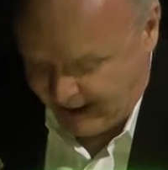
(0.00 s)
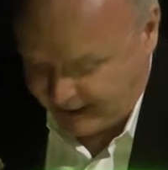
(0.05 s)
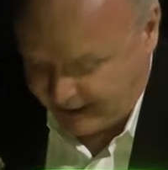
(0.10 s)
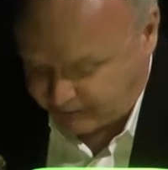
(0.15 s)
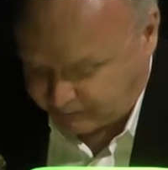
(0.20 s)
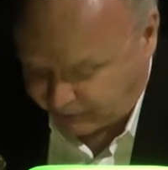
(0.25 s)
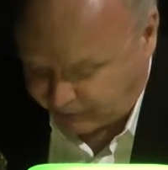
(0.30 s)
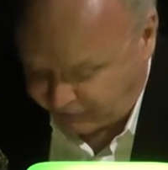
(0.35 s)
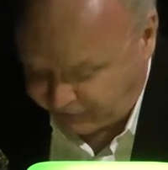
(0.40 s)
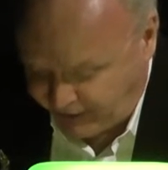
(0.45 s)

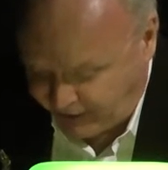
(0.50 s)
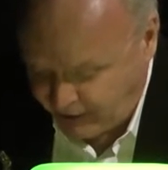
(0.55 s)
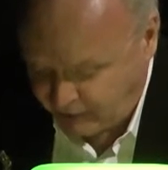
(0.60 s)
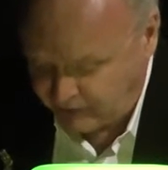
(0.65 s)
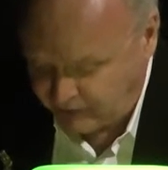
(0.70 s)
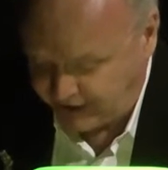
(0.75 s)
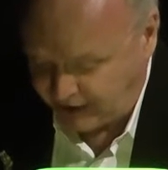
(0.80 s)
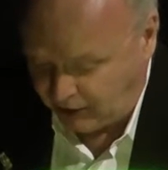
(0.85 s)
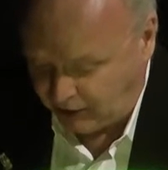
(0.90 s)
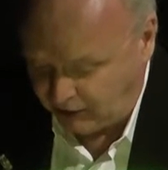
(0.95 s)
and it
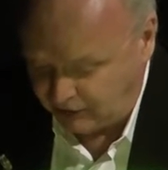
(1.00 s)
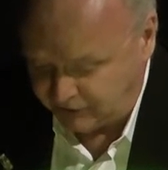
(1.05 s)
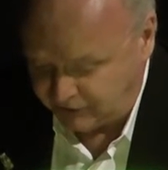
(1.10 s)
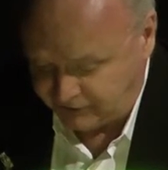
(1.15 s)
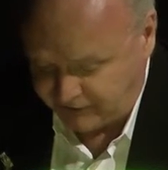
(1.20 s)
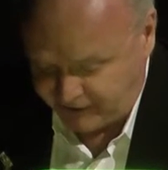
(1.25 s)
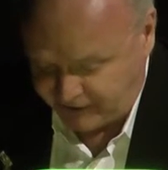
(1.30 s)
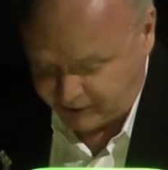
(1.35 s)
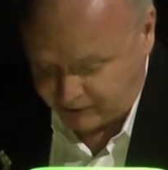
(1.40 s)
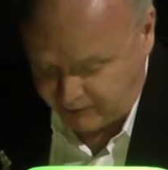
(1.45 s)
profoundly
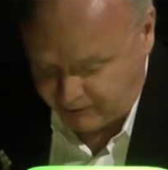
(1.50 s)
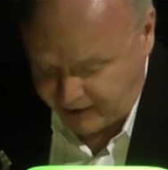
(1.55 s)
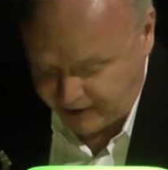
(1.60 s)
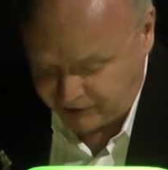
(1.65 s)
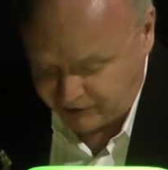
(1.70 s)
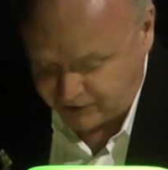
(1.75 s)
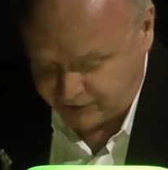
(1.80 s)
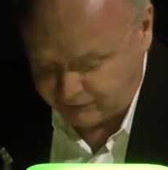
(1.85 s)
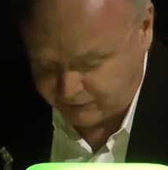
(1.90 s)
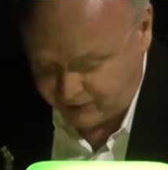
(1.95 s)
altered the
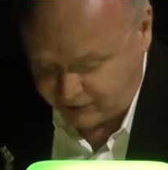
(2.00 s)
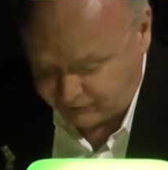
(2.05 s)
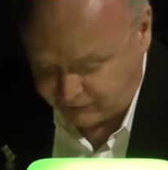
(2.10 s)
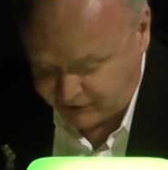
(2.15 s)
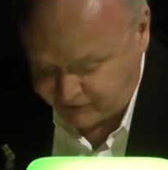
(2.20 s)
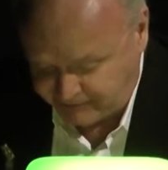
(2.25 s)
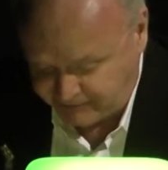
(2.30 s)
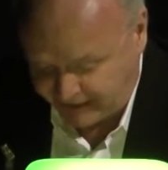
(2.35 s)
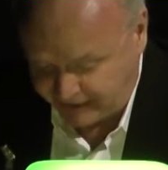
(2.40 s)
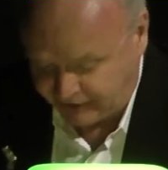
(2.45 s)
equation with
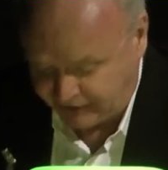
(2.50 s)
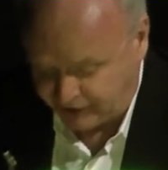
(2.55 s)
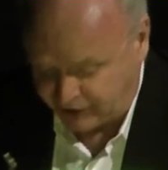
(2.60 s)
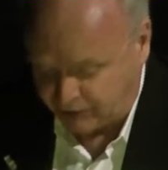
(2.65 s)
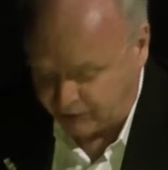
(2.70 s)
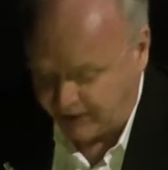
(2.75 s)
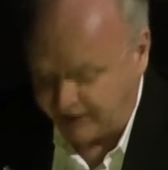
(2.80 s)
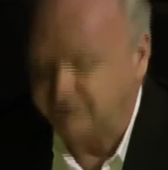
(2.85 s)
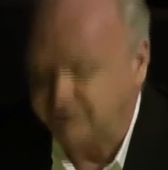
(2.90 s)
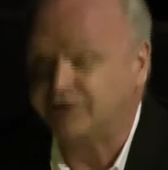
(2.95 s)
respect to
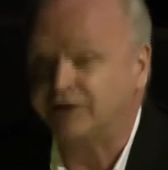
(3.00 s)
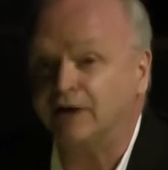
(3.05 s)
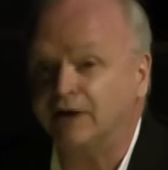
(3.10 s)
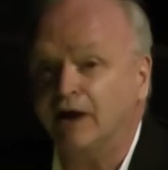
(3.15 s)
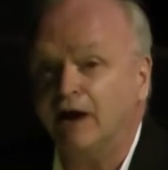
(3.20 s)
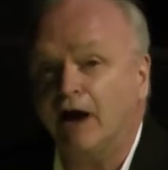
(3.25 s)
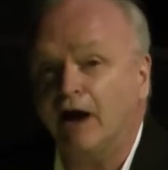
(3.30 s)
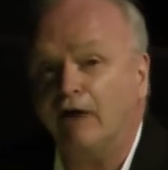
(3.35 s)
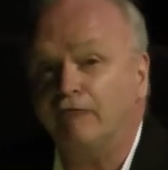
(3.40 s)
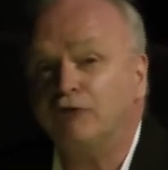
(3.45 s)
the
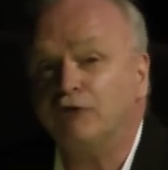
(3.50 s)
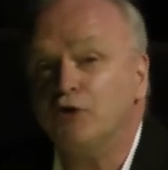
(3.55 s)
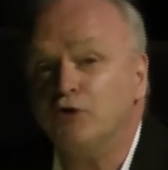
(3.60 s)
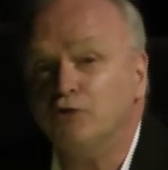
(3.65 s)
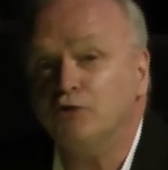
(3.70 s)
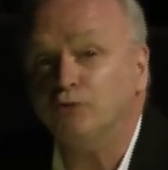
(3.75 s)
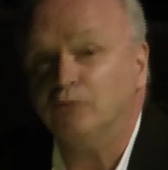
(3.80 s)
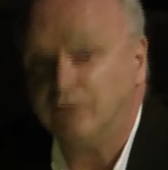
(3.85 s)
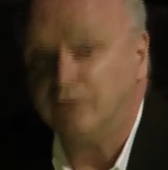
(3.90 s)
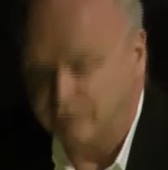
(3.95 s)
question of
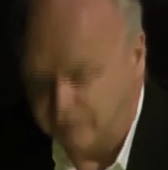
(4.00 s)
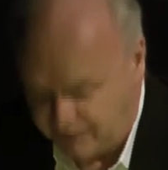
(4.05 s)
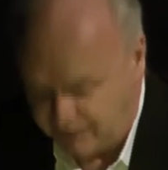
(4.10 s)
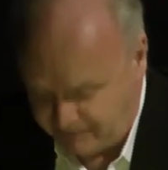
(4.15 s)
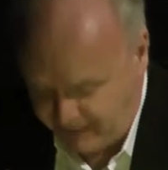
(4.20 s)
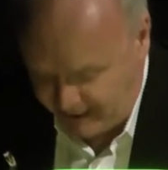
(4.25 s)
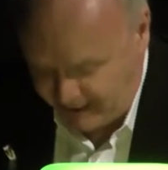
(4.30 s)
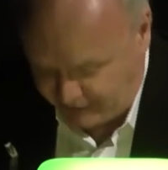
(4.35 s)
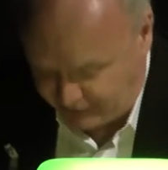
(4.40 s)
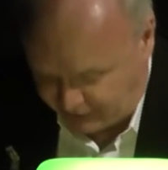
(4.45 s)
who
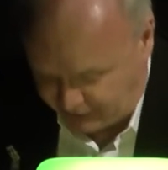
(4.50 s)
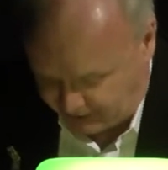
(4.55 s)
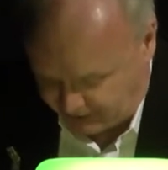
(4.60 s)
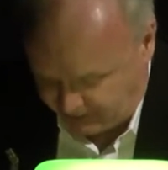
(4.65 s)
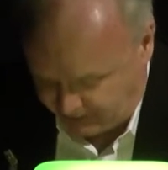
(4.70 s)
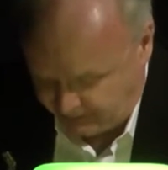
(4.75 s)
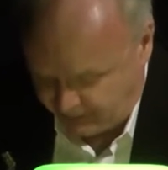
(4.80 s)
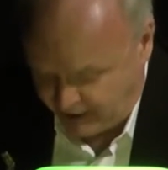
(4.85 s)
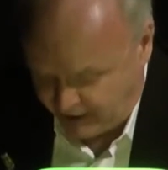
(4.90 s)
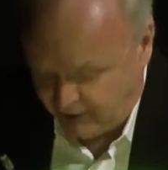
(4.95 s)
would make
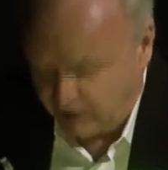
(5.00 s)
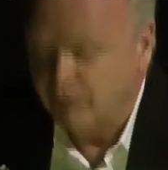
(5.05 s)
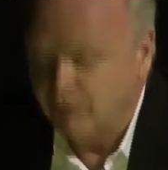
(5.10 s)
them,